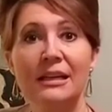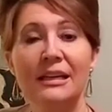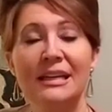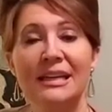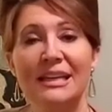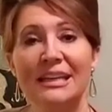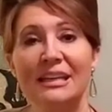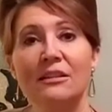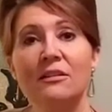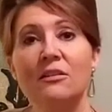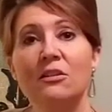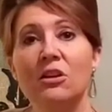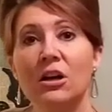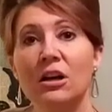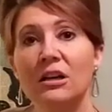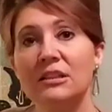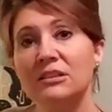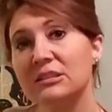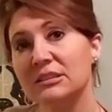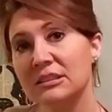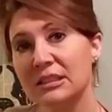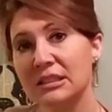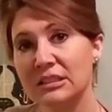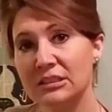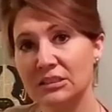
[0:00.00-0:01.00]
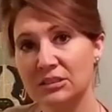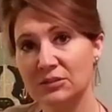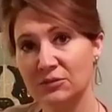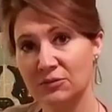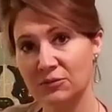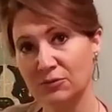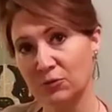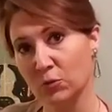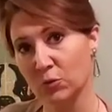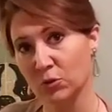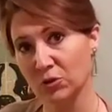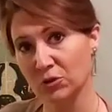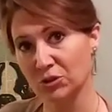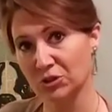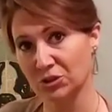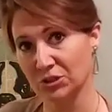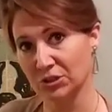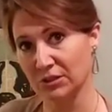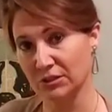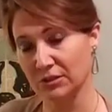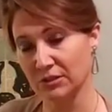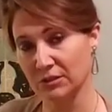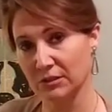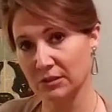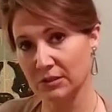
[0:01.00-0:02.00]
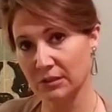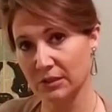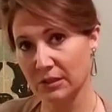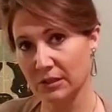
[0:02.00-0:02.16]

he lost his fortune.